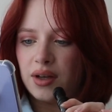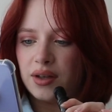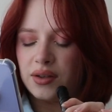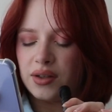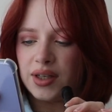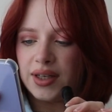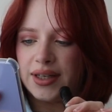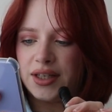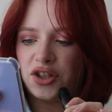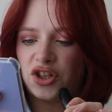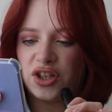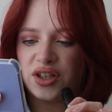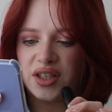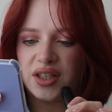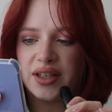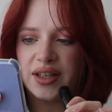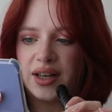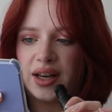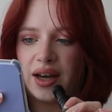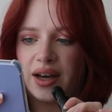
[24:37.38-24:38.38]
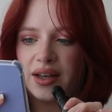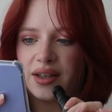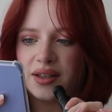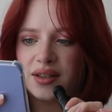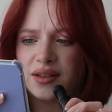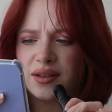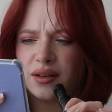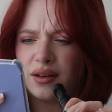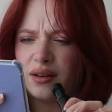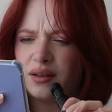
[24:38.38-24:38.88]
Delicious
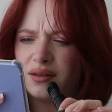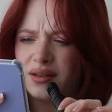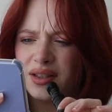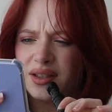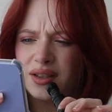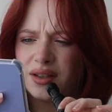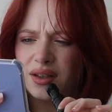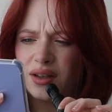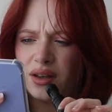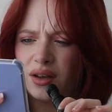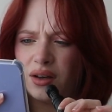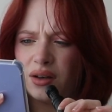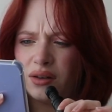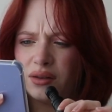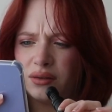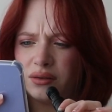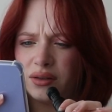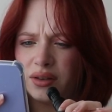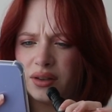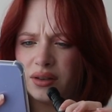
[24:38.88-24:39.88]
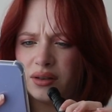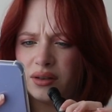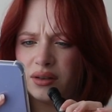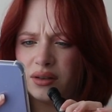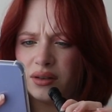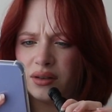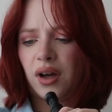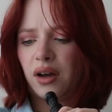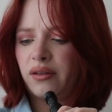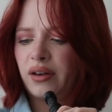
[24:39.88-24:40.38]
Delights. Oh, it's cute.
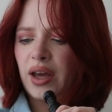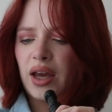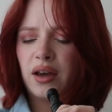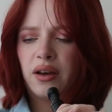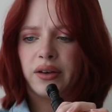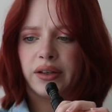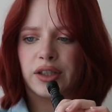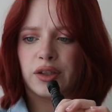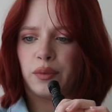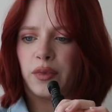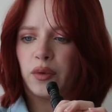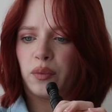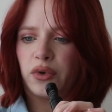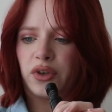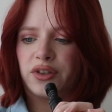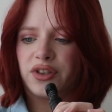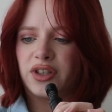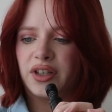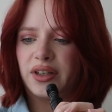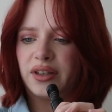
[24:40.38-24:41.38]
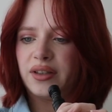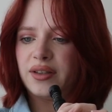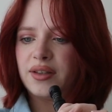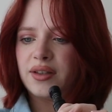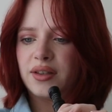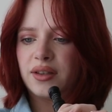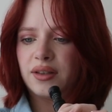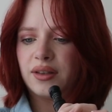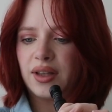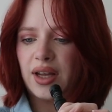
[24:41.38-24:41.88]
Okay, cosmic
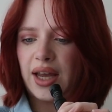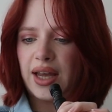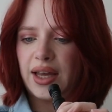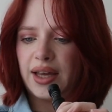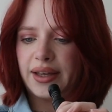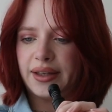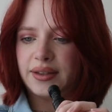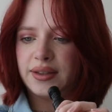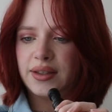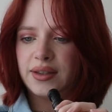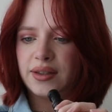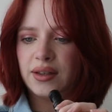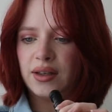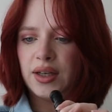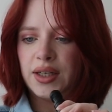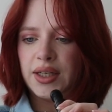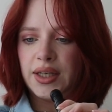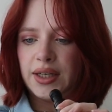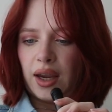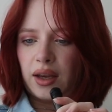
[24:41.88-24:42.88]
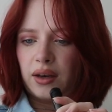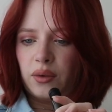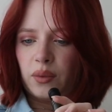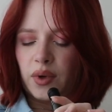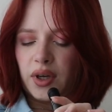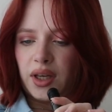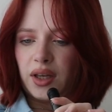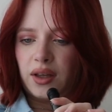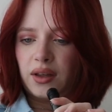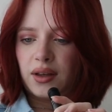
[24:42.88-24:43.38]
brushes. Nice.
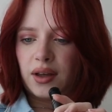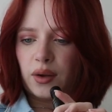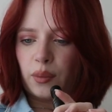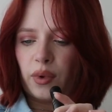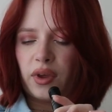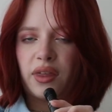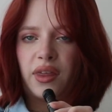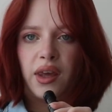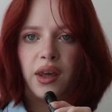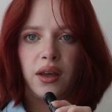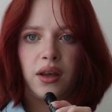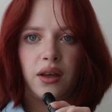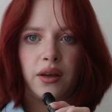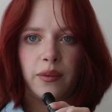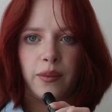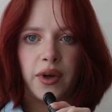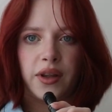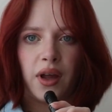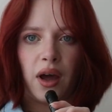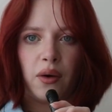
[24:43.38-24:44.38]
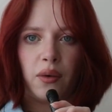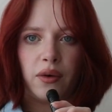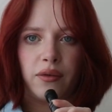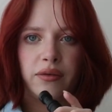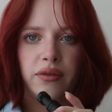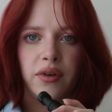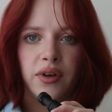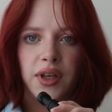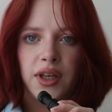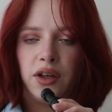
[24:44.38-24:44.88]
Anyway, I'll be thinking about that one
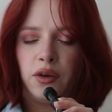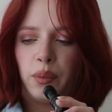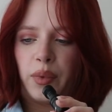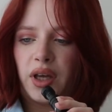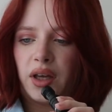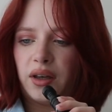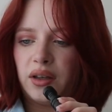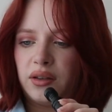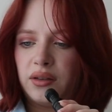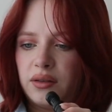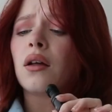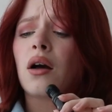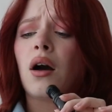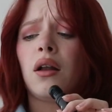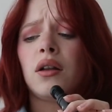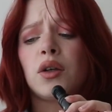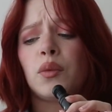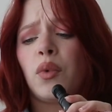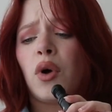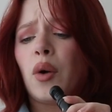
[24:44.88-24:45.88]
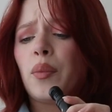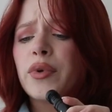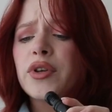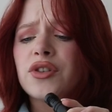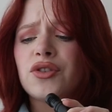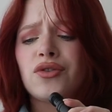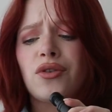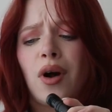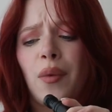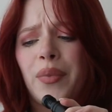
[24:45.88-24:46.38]
for a little bit. Colourpop is
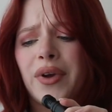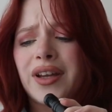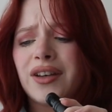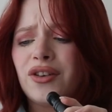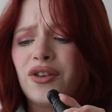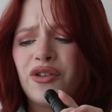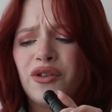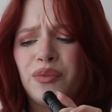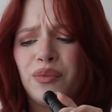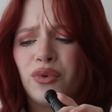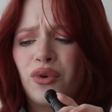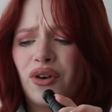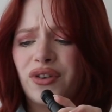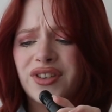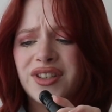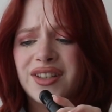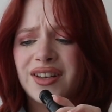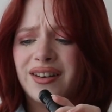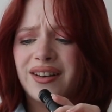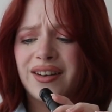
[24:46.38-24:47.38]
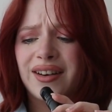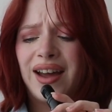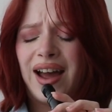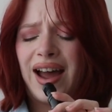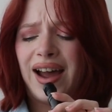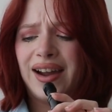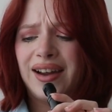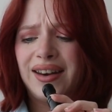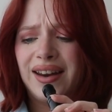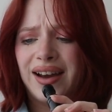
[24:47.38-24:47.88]
dropping new bronzer and
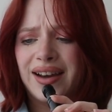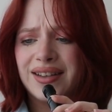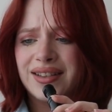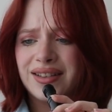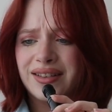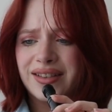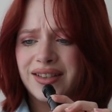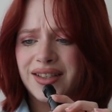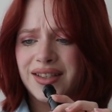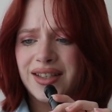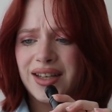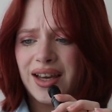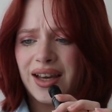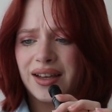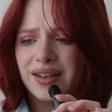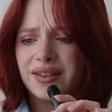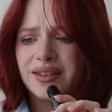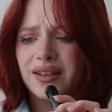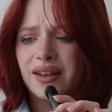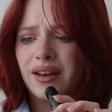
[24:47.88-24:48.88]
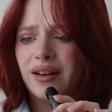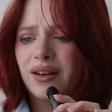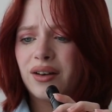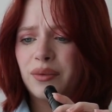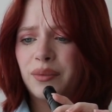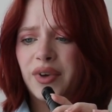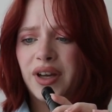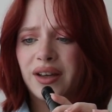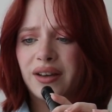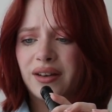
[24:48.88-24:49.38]
highlighter sticks. Oh
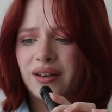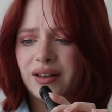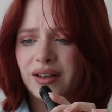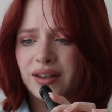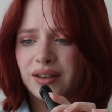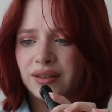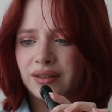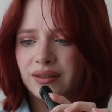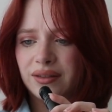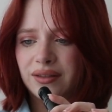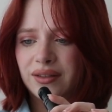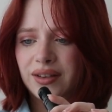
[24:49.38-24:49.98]
my god.